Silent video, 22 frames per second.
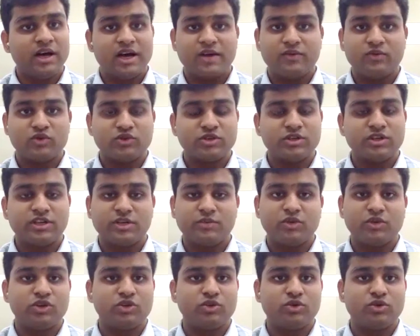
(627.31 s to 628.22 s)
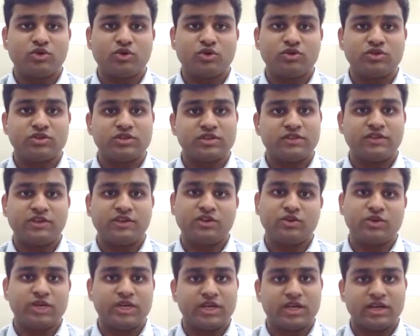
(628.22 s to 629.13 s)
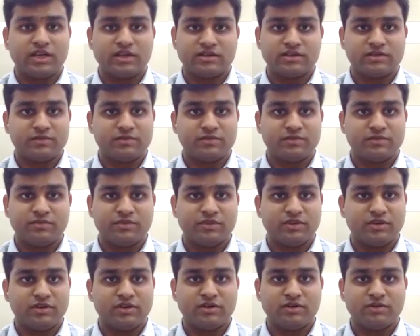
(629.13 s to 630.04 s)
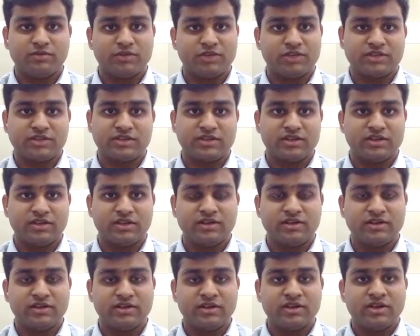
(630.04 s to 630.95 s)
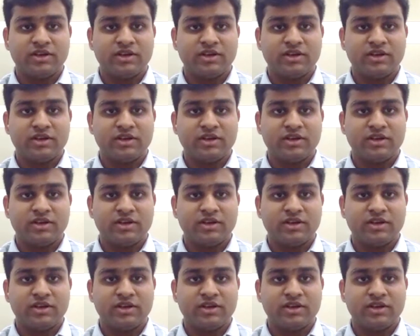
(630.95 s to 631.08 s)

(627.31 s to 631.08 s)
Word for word: I wasn't able to cross seven to eight hours uh, personally.